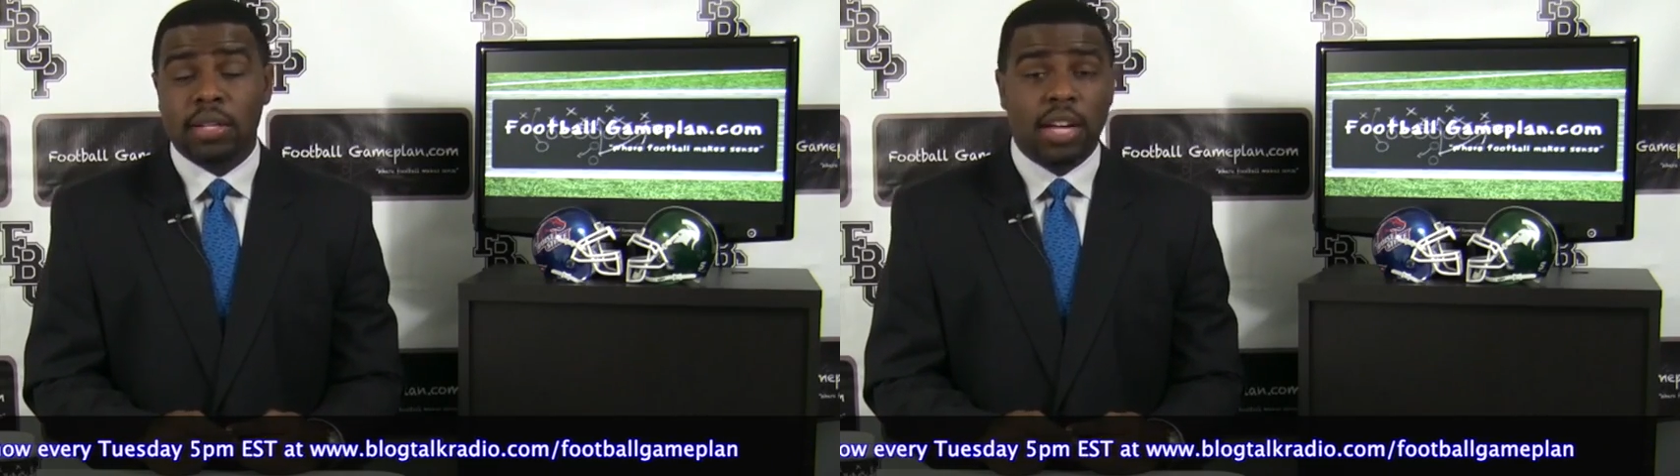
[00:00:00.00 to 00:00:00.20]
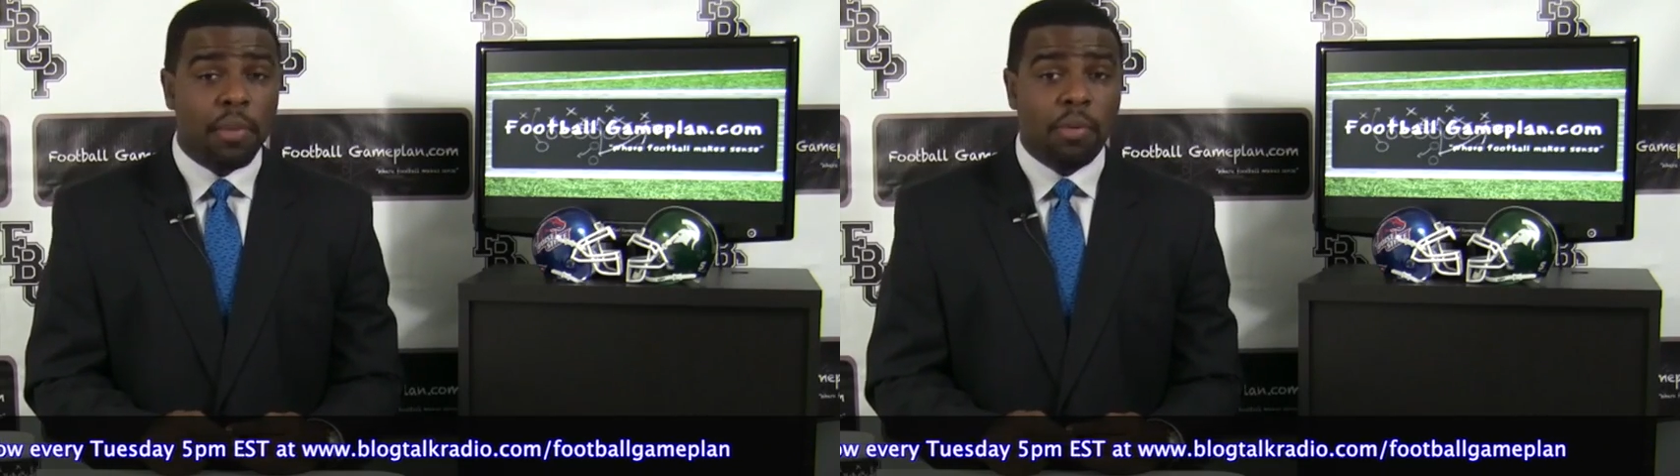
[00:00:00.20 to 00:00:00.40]

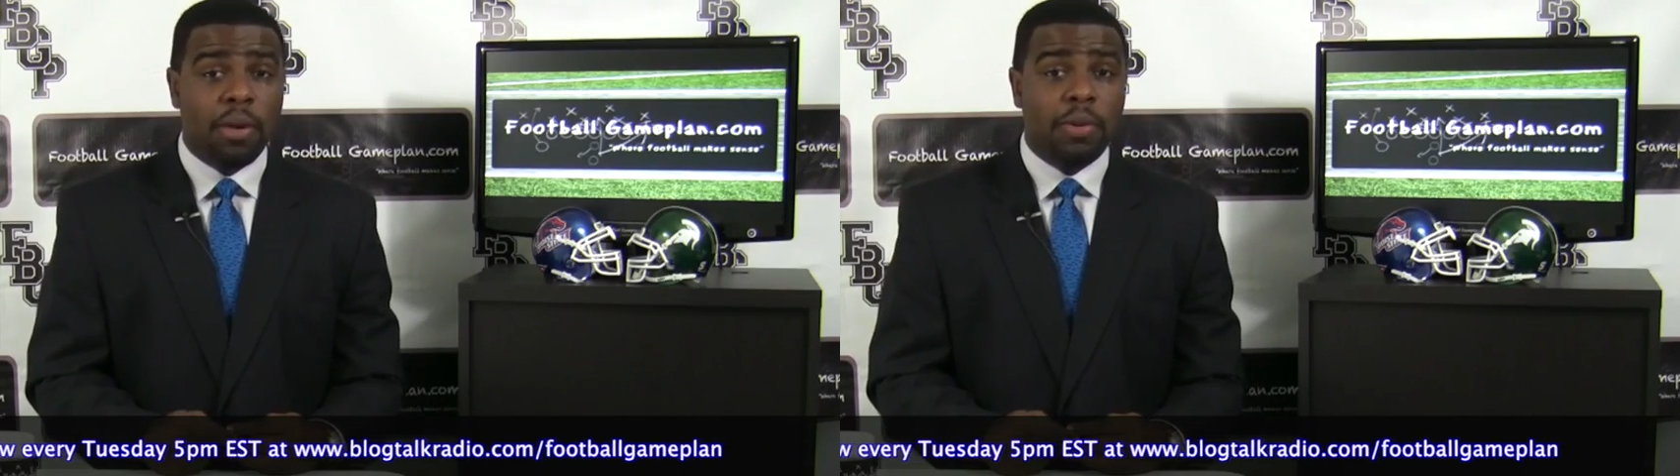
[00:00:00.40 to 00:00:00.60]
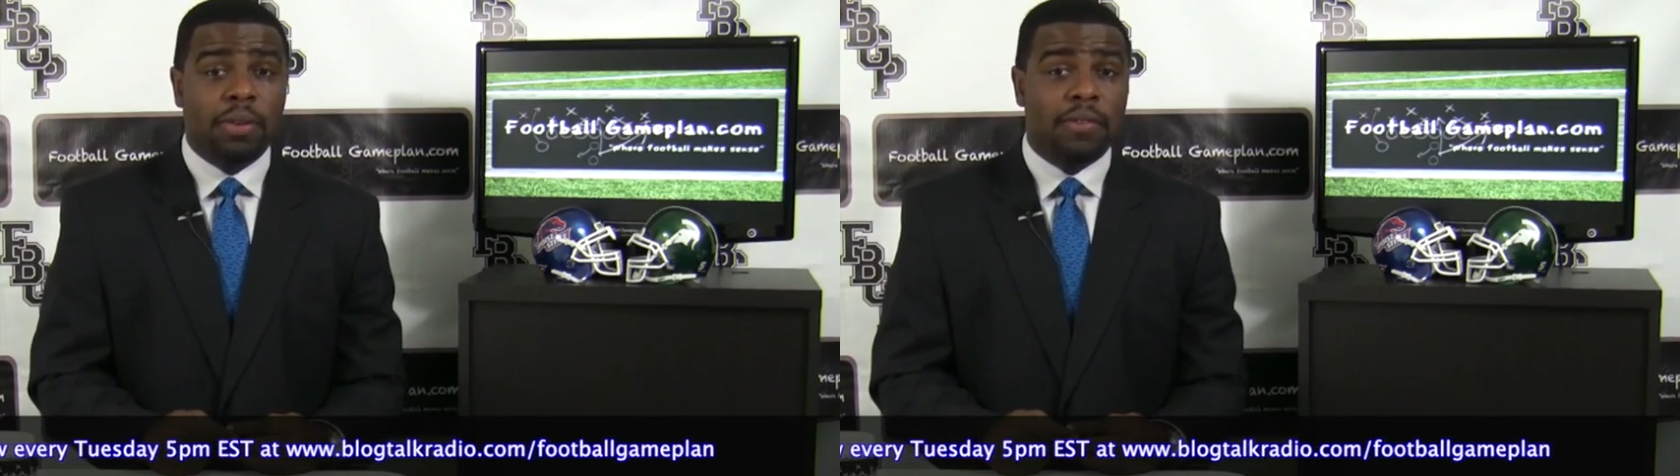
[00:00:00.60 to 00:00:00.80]
to come
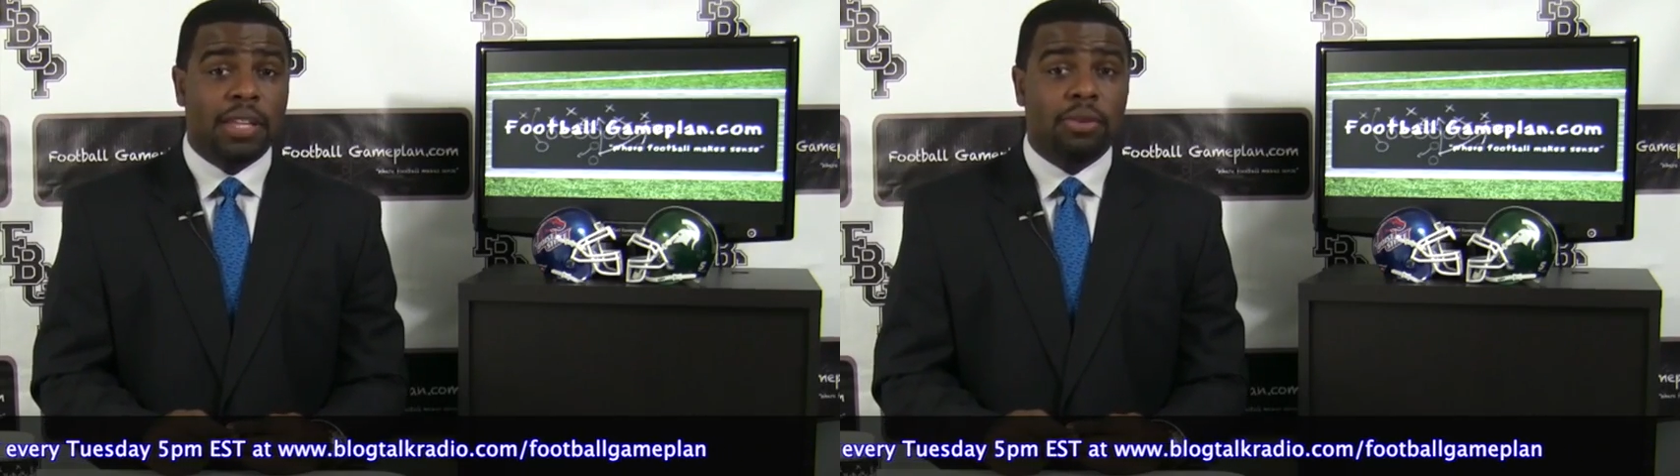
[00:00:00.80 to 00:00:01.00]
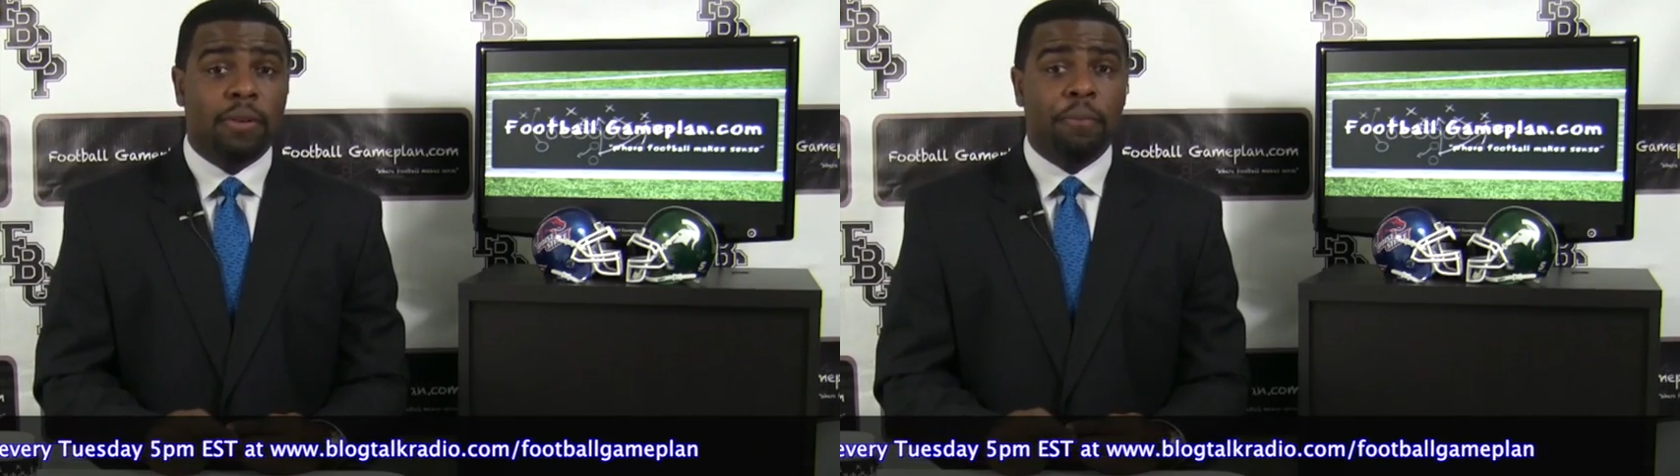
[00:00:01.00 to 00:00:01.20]
away with a
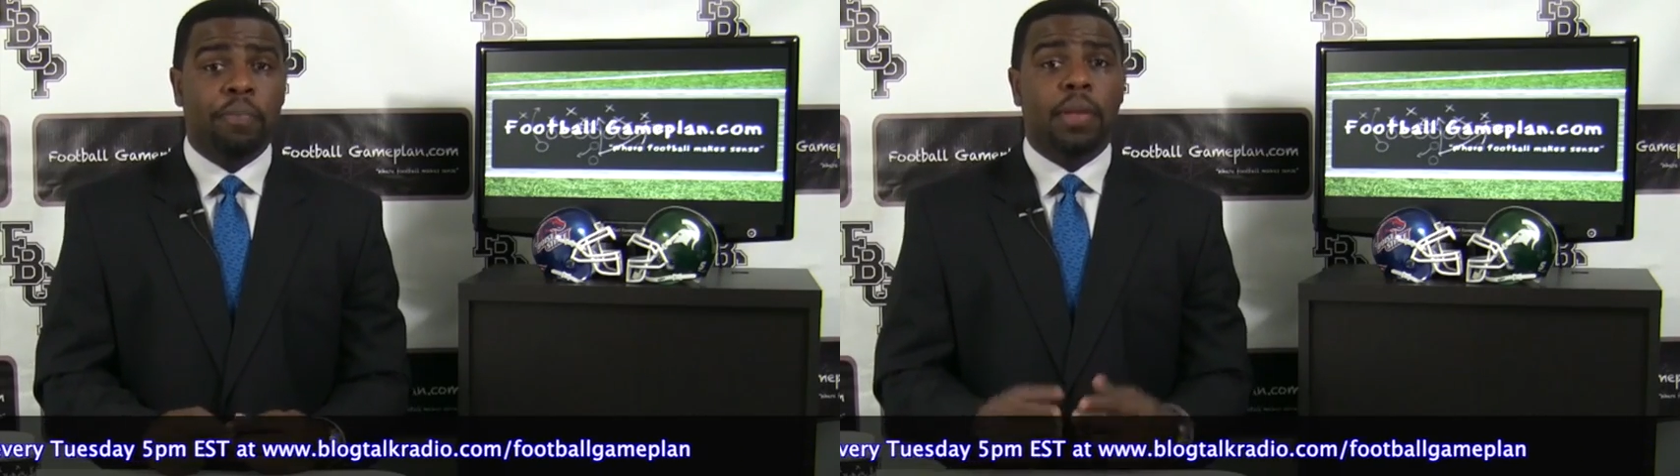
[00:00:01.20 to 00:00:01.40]
victory.